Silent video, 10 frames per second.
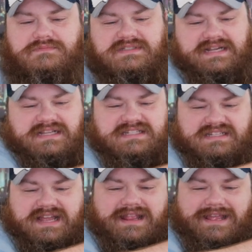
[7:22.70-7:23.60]
it's like a
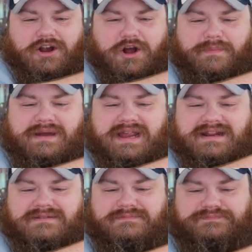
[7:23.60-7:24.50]
slightly
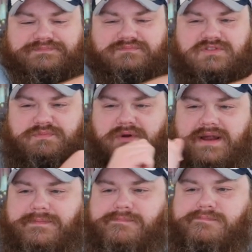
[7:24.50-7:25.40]
carbonated
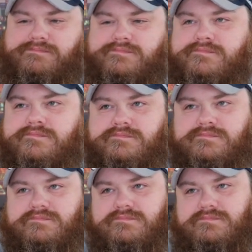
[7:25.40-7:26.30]
Sprite.
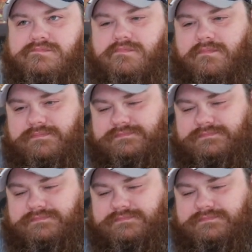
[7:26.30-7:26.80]
See, I